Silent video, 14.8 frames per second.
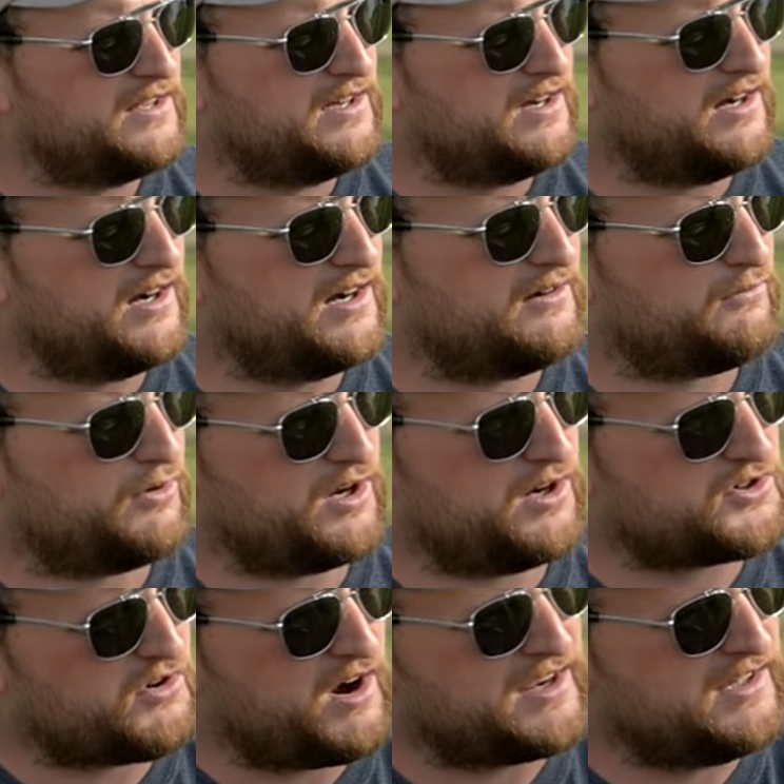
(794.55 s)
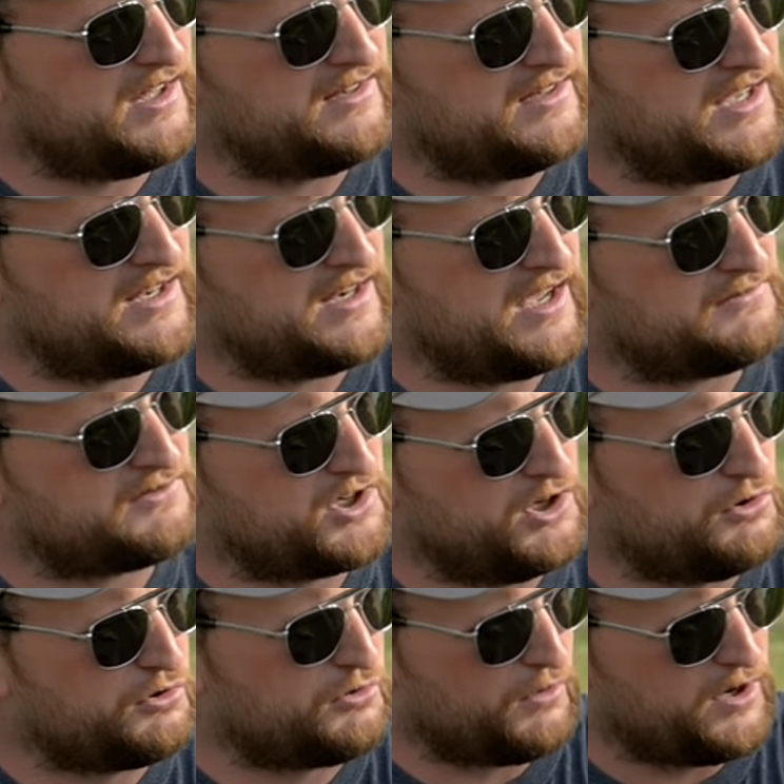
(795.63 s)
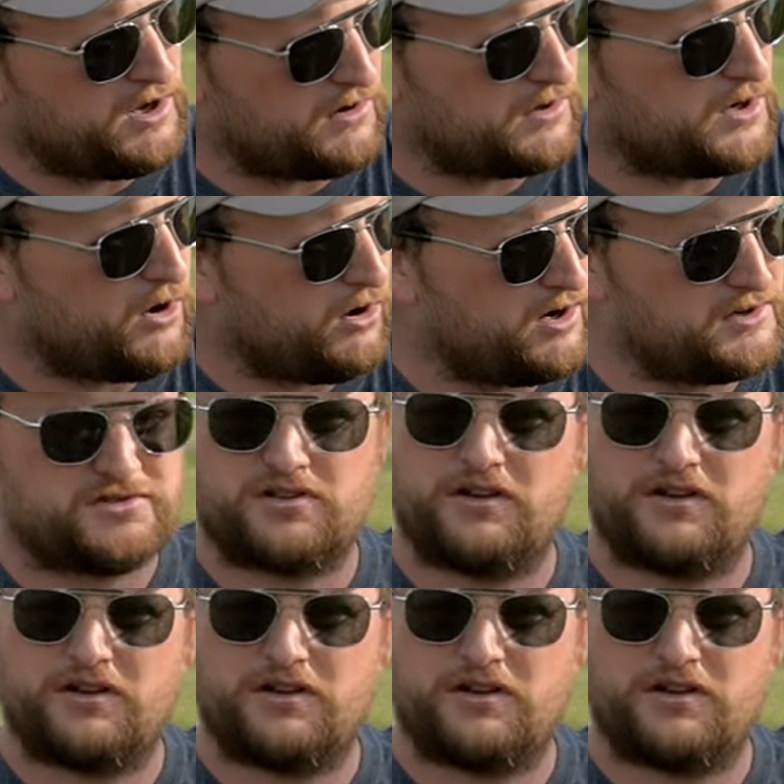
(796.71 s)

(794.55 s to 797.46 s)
Uh, we're going to try getting in at two, three hundred yards,